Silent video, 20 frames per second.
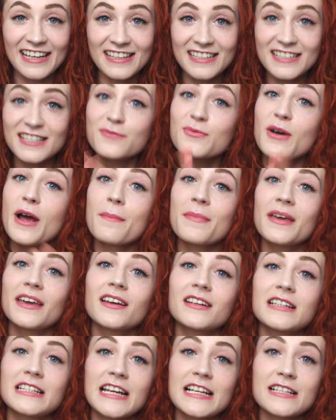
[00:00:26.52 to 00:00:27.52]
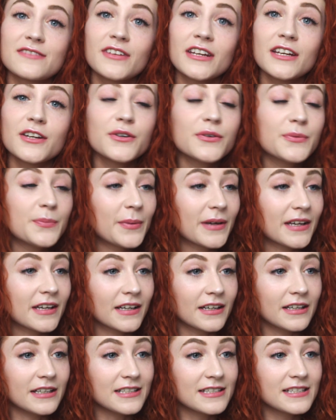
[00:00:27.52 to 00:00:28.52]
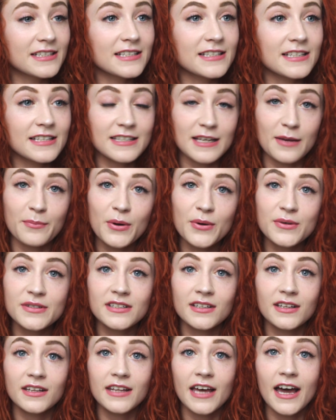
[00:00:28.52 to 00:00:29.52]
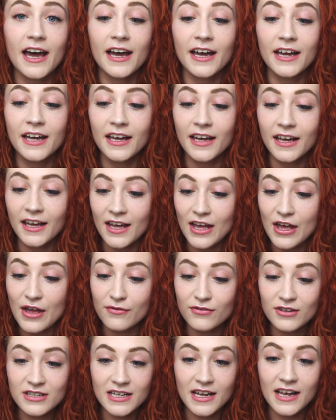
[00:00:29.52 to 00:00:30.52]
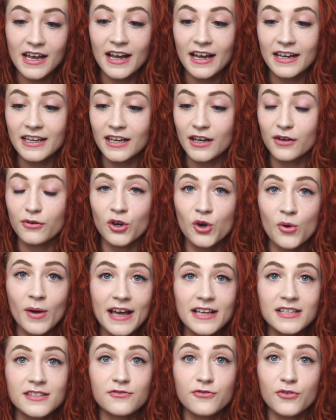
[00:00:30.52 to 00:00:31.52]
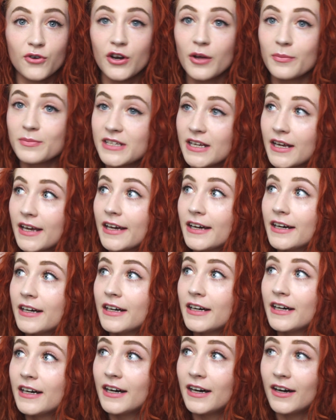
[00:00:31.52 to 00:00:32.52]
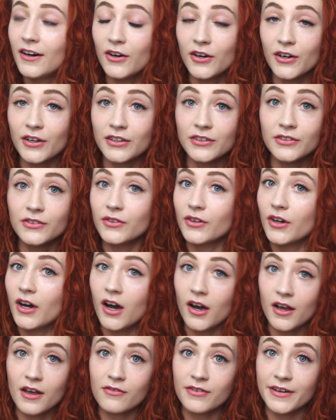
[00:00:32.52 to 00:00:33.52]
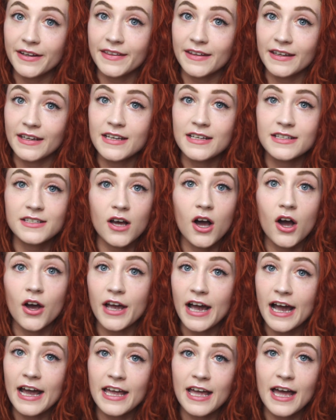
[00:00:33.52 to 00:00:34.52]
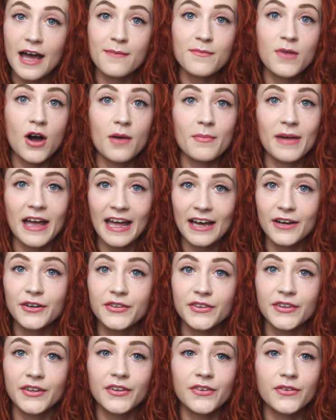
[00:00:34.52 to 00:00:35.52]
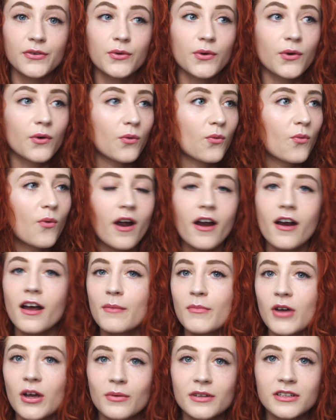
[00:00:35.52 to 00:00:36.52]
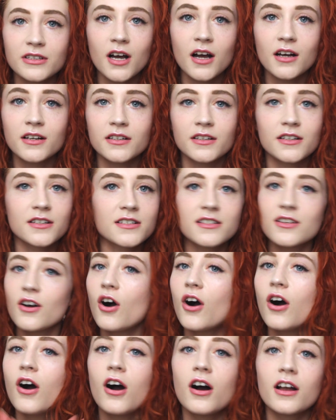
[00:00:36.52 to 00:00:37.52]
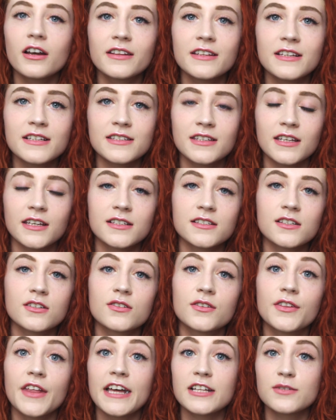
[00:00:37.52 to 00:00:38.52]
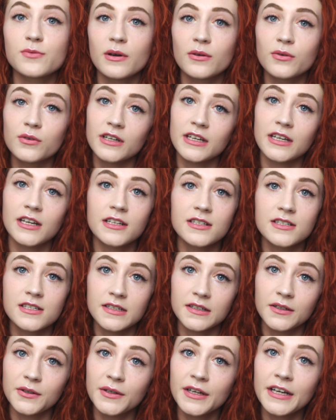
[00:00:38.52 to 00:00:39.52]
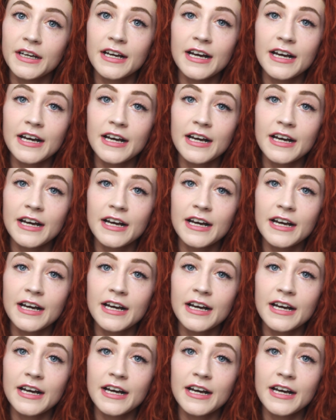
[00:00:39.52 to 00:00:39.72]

This is why I'm making today's video, because since I posted that, every day I get a request for an update on how everything is, how I am, how my health is, where am I with doctors, all of these things. So that's what I'm going to get into.